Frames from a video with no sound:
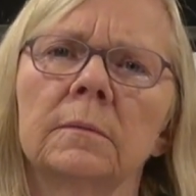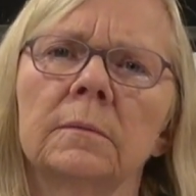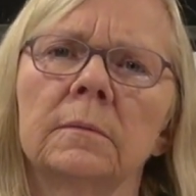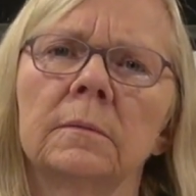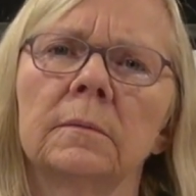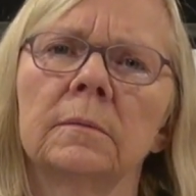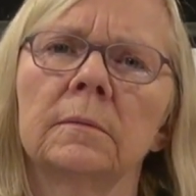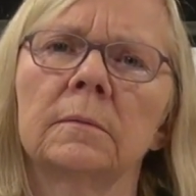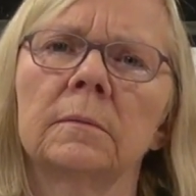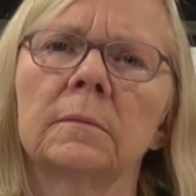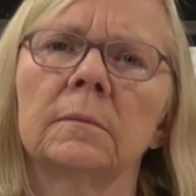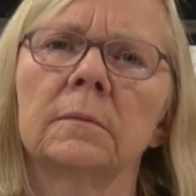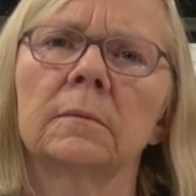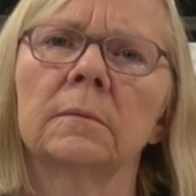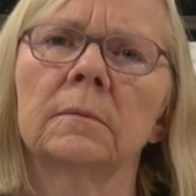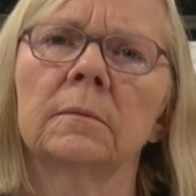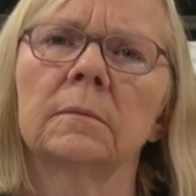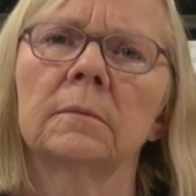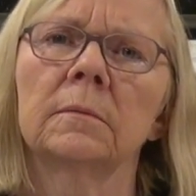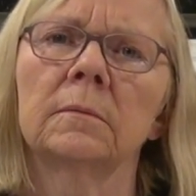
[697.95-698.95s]

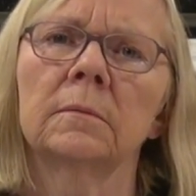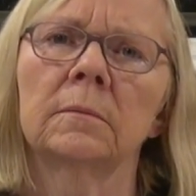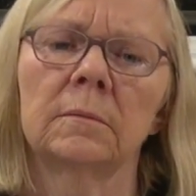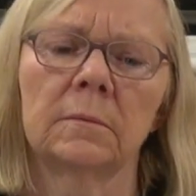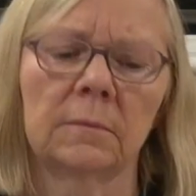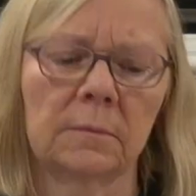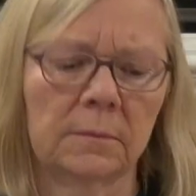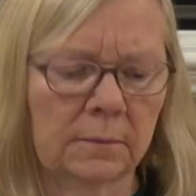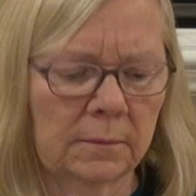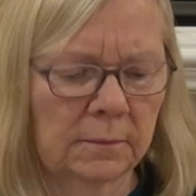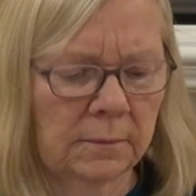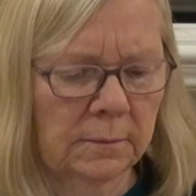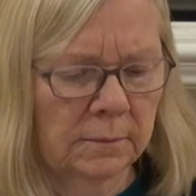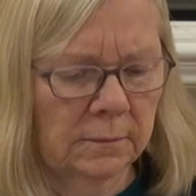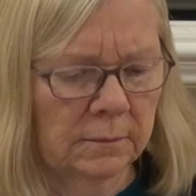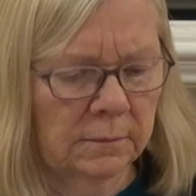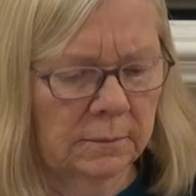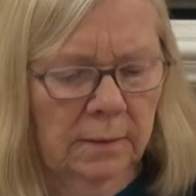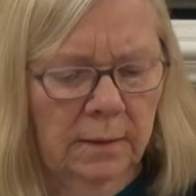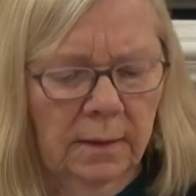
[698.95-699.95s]

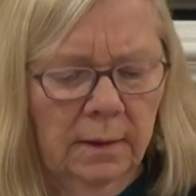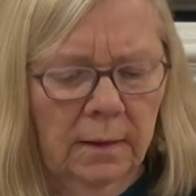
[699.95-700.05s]
(no one is talking)